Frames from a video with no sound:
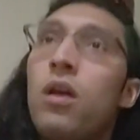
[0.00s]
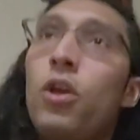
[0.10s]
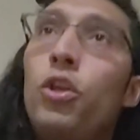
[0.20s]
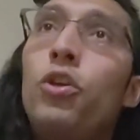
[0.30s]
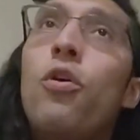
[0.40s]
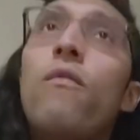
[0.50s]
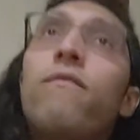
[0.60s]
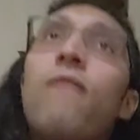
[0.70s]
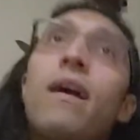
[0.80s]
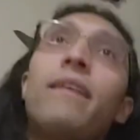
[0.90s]
you don't
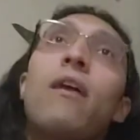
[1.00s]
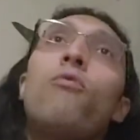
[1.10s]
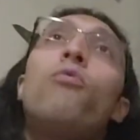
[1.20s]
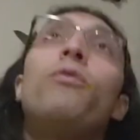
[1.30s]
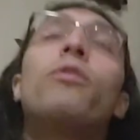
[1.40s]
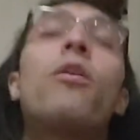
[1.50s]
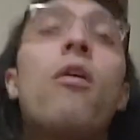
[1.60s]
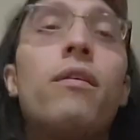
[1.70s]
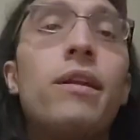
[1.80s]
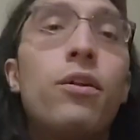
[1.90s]
find out who your
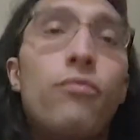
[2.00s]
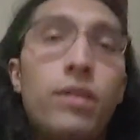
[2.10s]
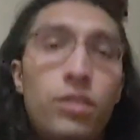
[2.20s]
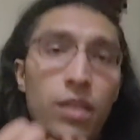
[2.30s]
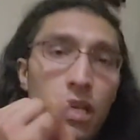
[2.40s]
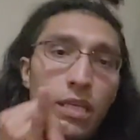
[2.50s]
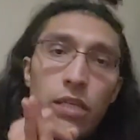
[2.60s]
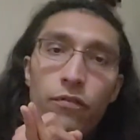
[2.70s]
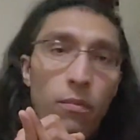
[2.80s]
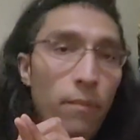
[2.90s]
guardian Orisha is
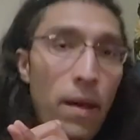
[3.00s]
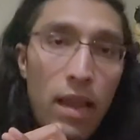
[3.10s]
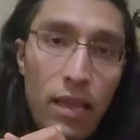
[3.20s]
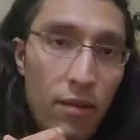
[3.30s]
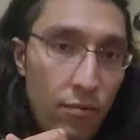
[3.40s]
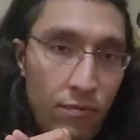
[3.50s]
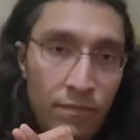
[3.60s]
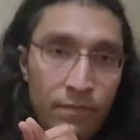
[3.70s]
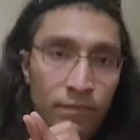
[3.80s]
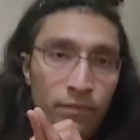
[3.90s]
from a palero.
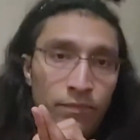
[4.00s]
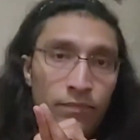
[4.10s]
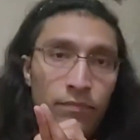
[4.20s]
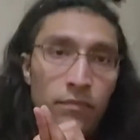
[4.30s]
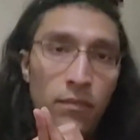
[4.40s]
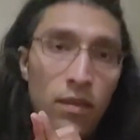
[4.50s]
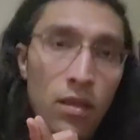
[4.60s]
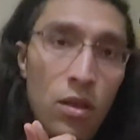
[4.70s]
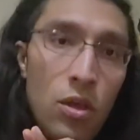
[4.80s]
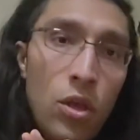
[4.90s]

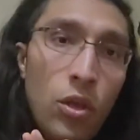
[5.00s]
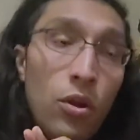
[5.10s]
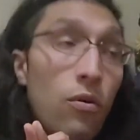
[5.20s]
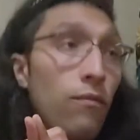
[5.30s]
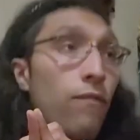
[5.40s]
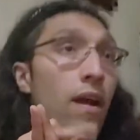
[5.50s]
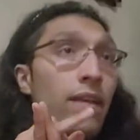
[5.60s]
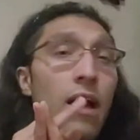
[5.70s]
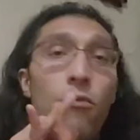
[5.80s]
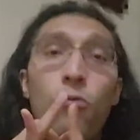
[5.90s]
You don't
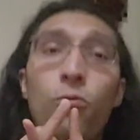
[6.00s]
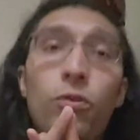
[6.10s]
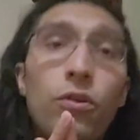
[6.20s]
find out who